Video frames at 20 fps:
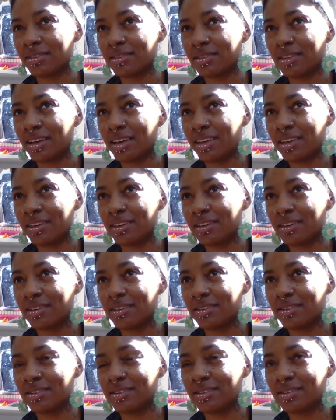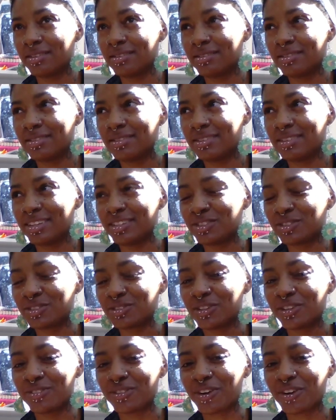like
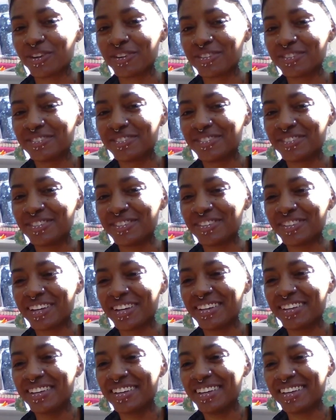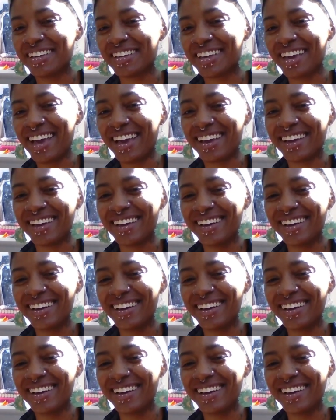it's hard to do that. Okay.